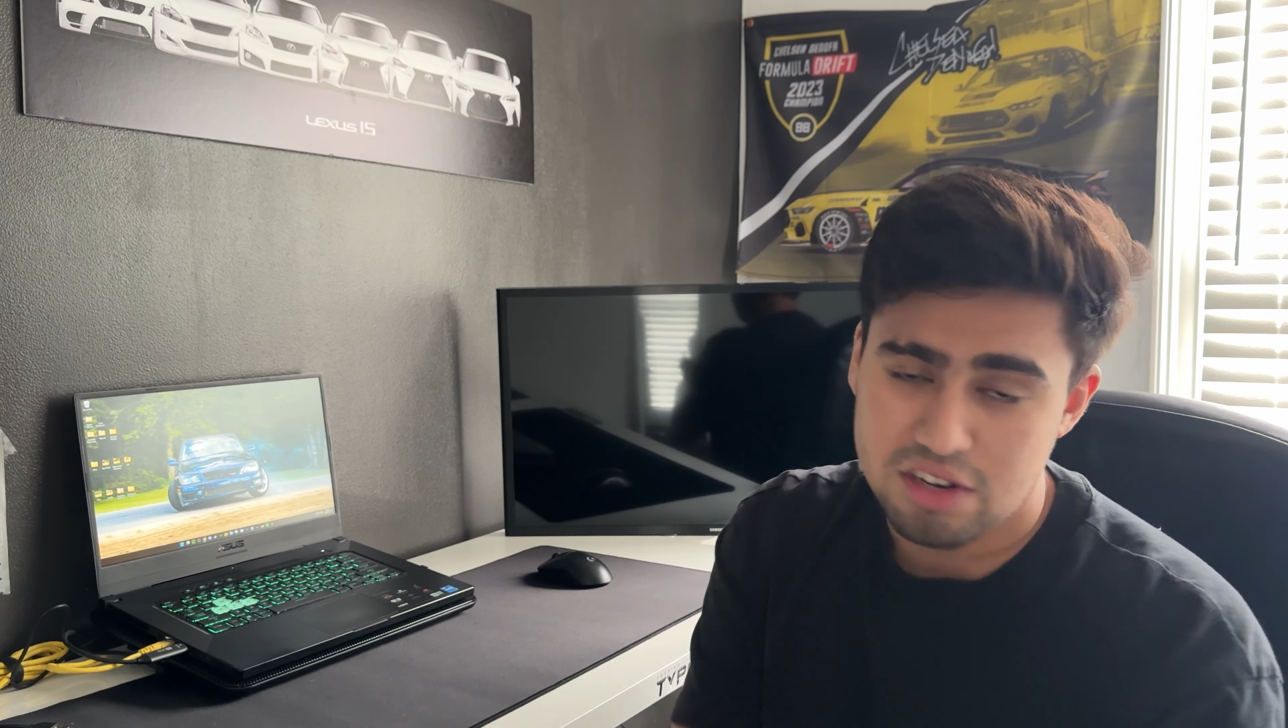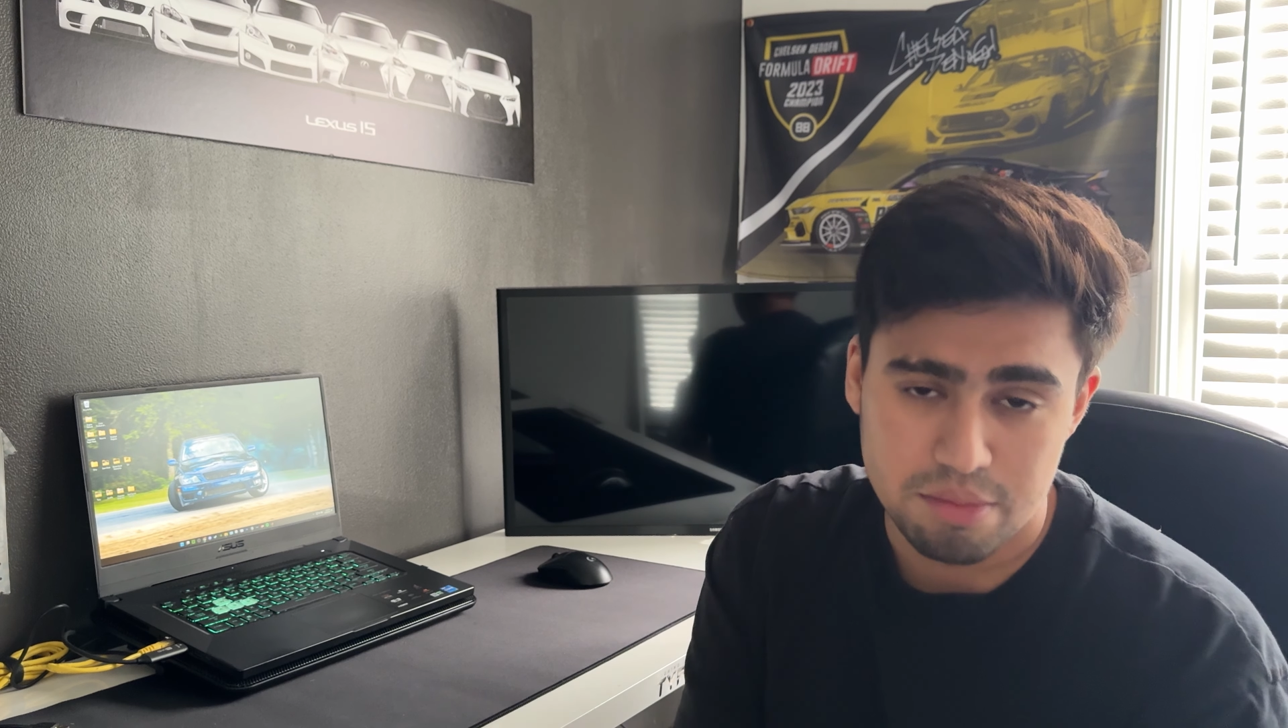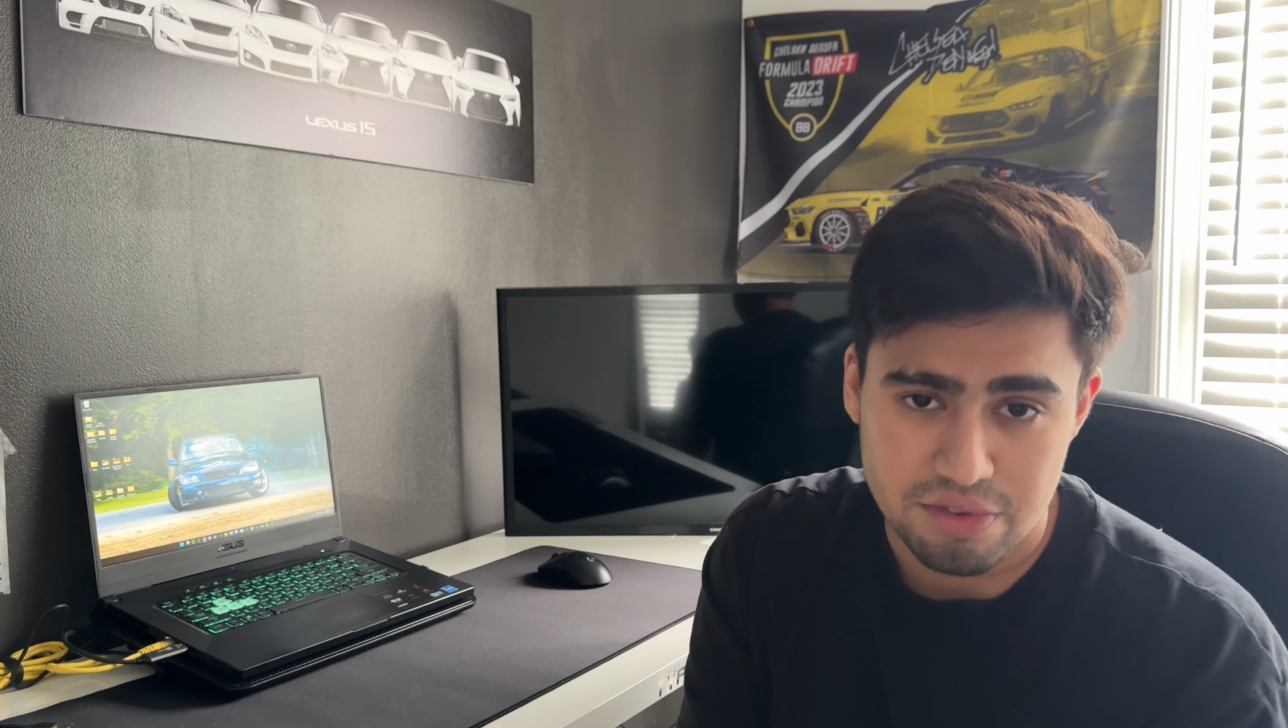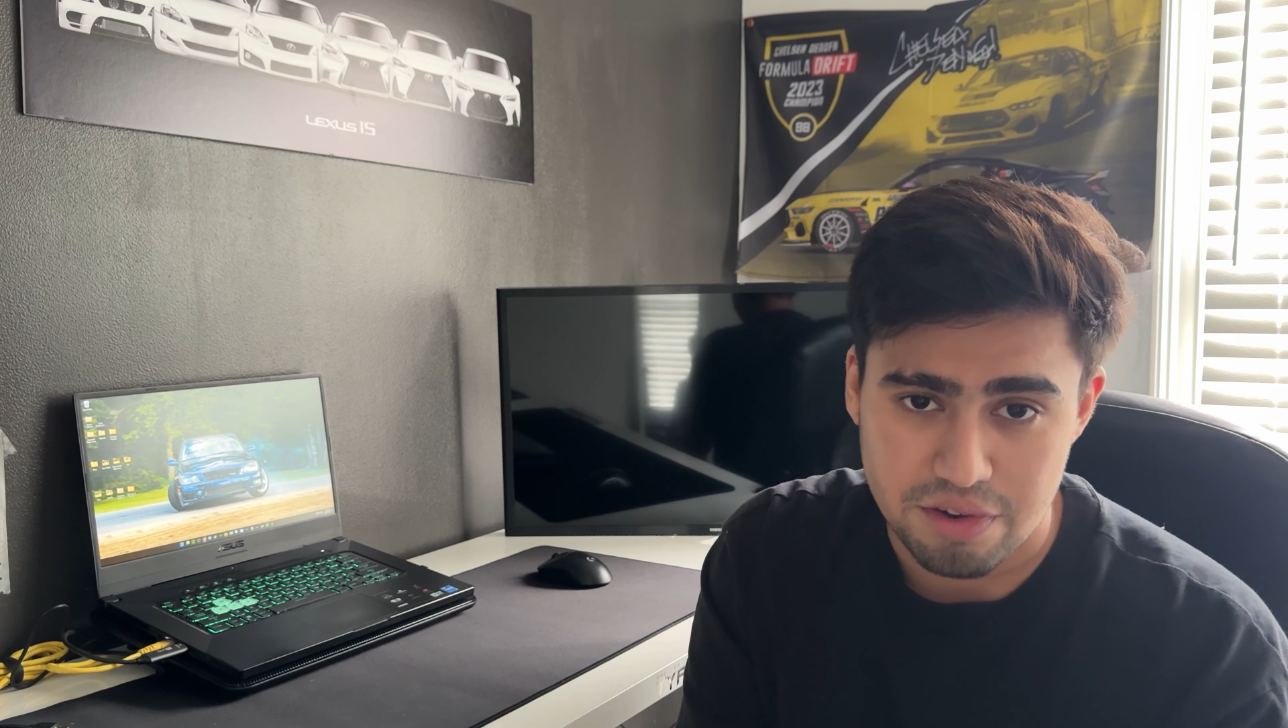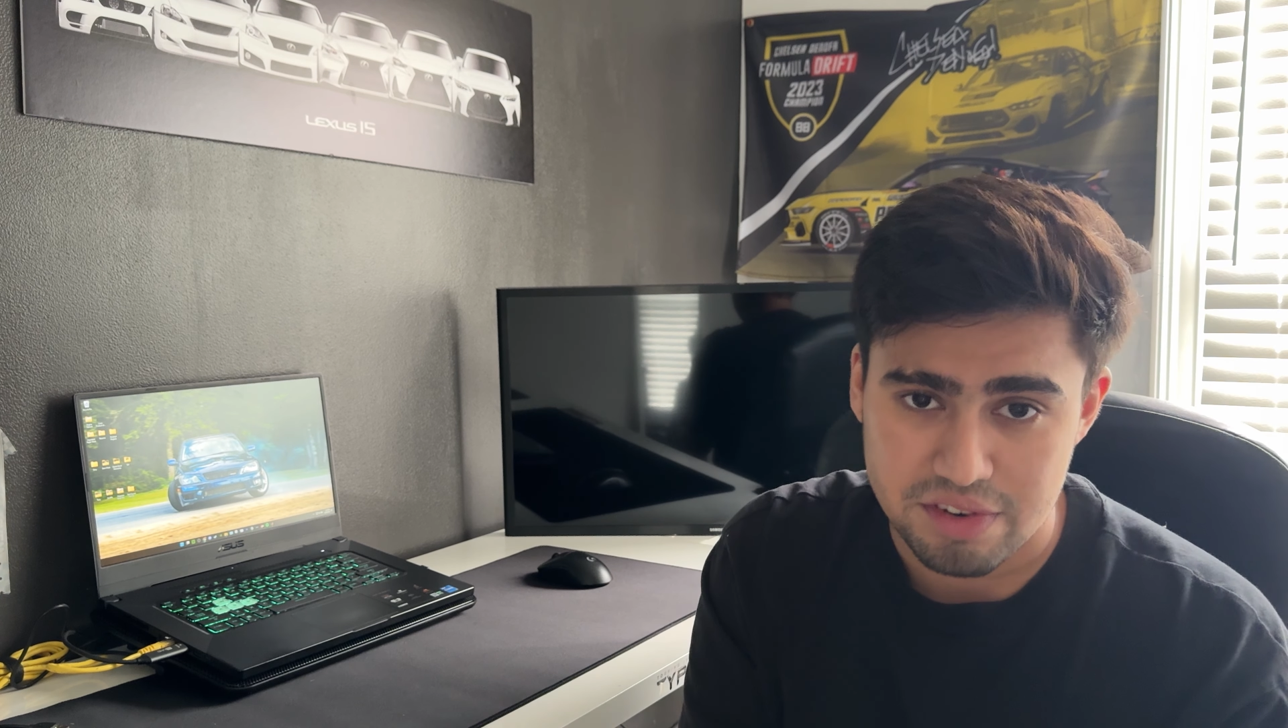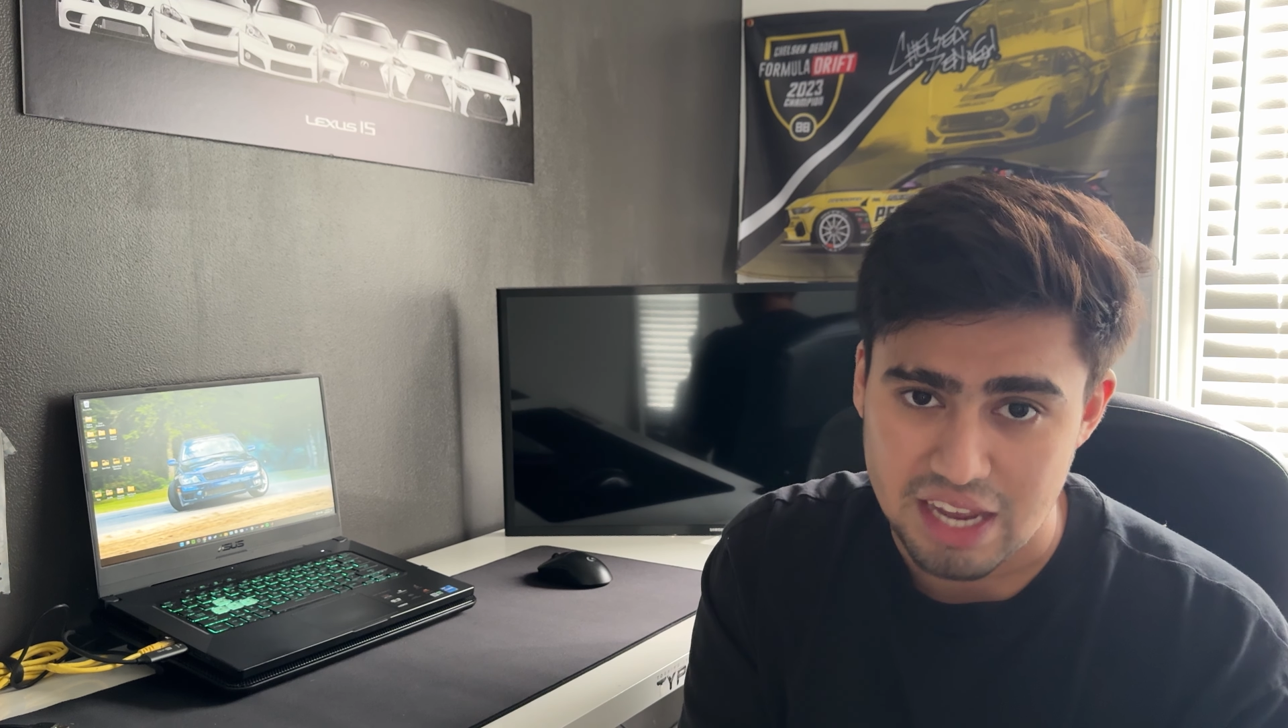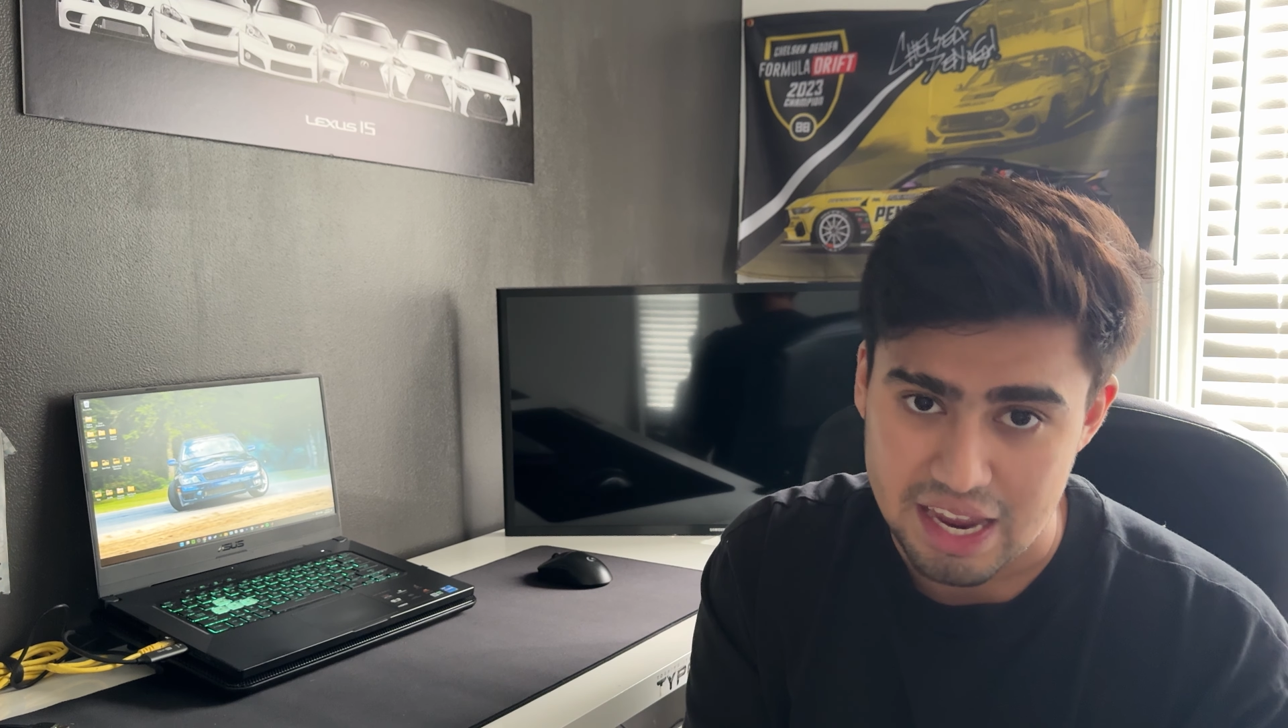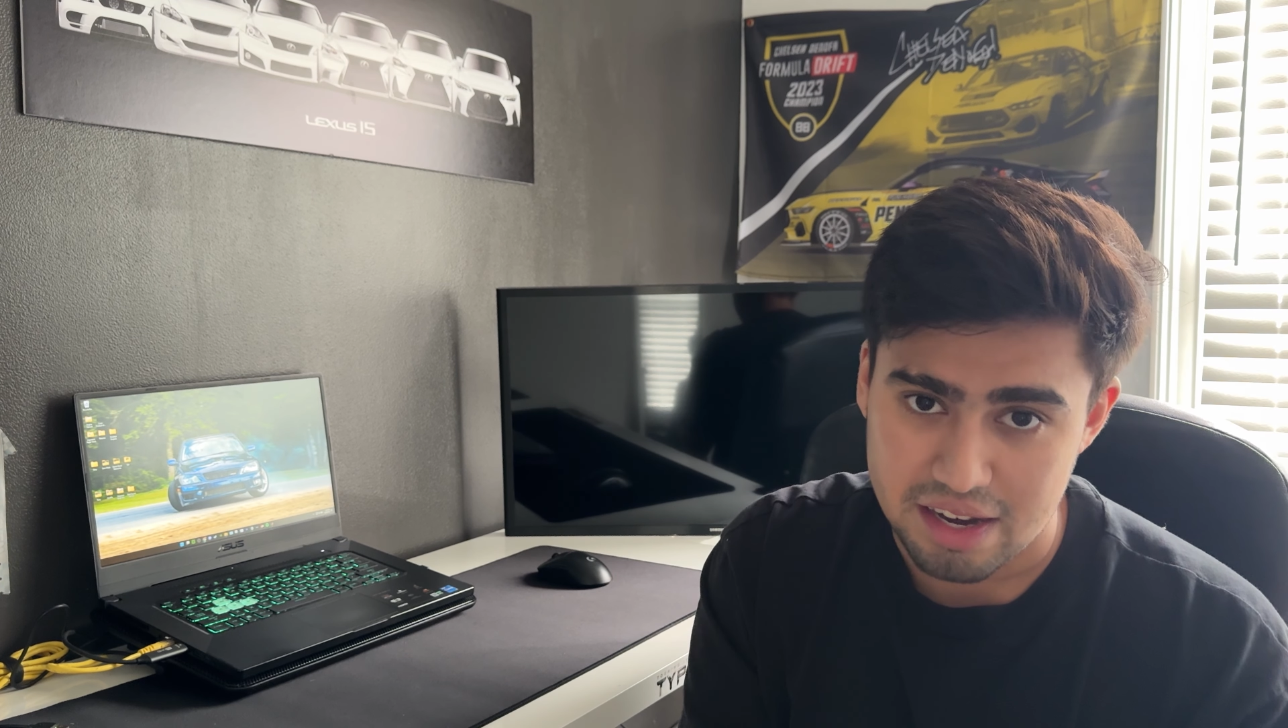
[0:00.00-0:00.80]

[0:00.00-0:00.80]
W58.